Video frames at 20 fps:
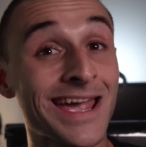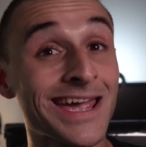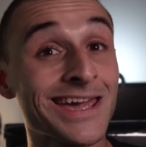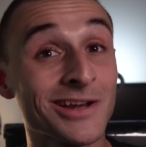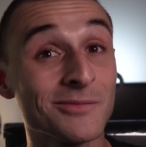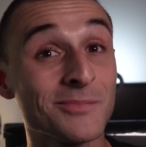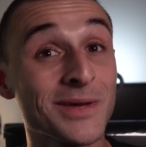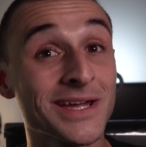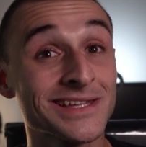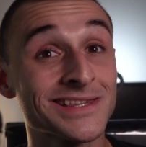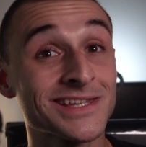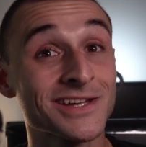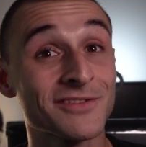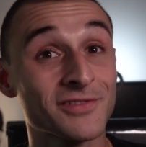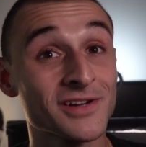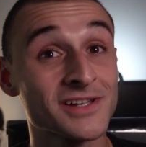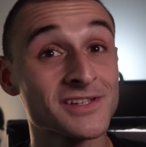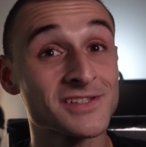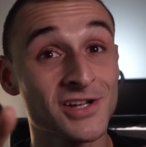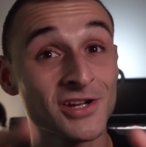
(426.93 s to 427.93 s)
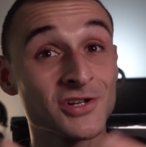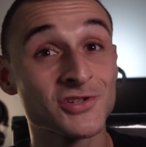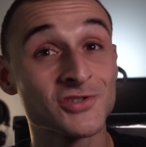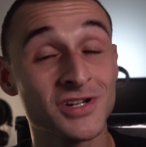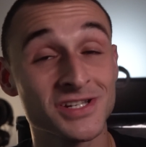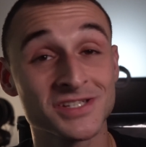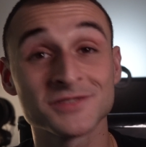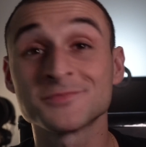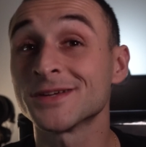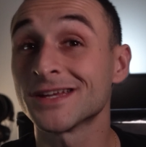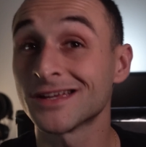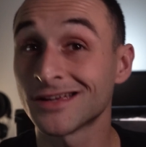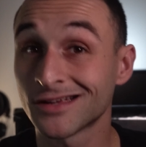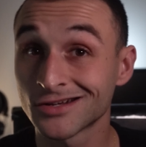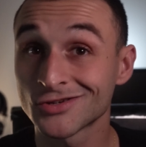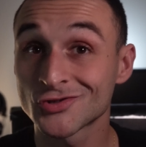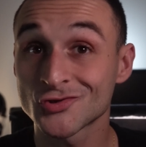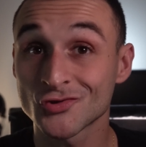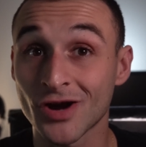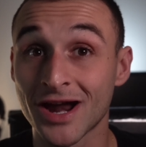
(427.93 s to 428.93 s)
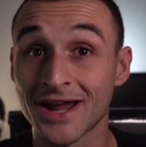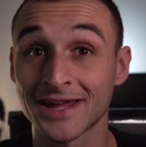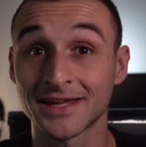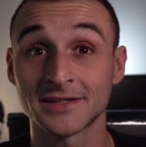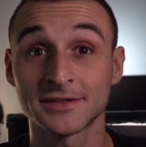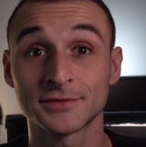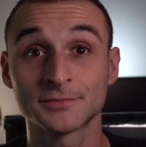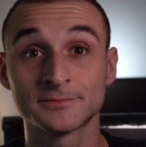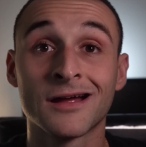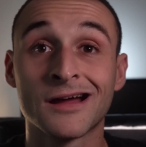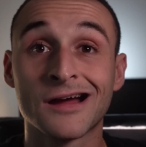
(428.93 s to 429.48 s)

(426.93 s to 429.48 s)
It'll make a difference. Trust me, try it.